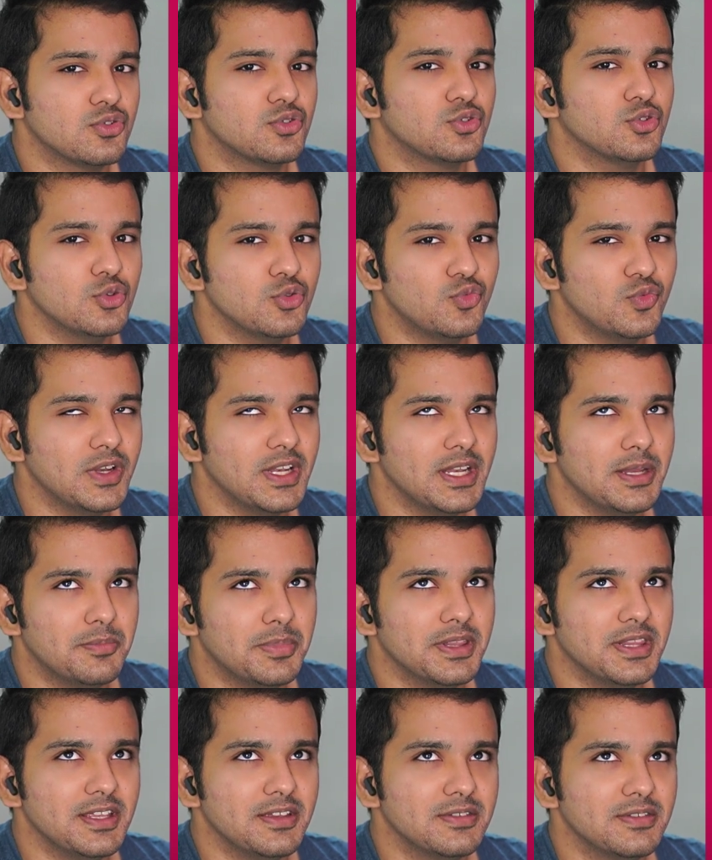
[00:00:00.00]
do you really
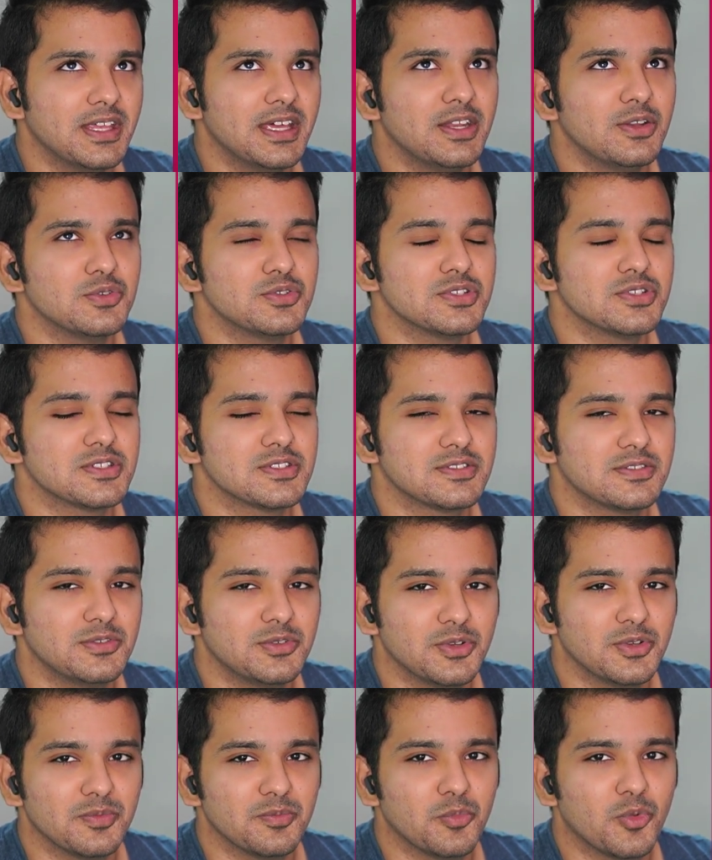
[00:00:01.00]
believe that you're just
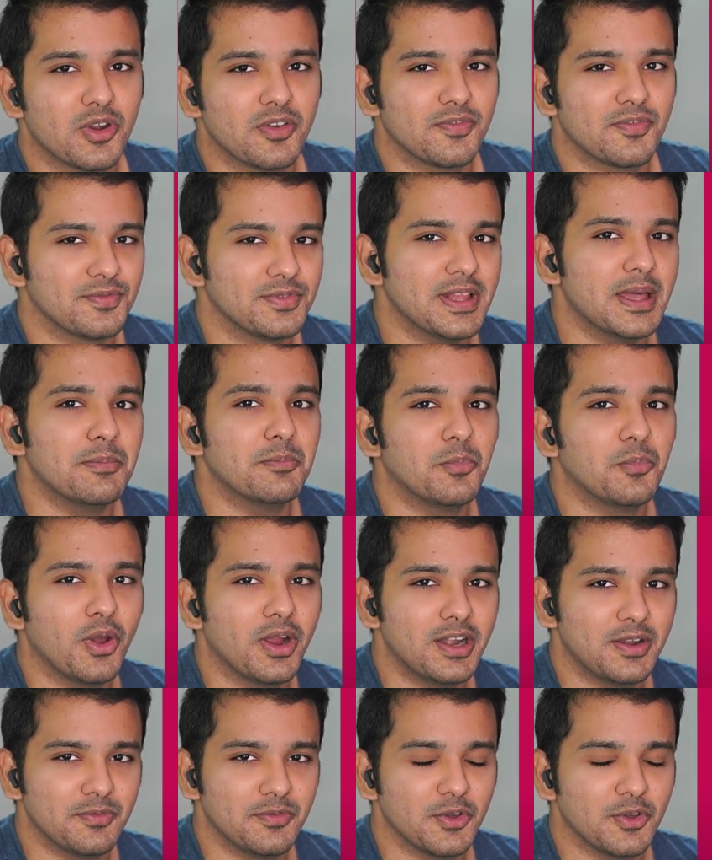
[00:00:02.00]
you know more of
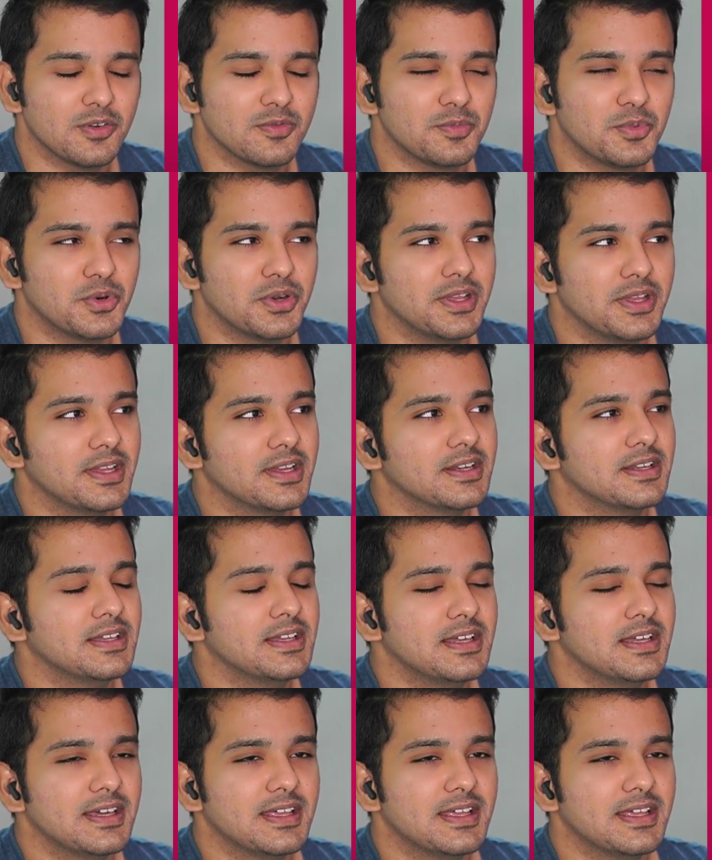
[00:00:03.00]
flamboyant way of putting it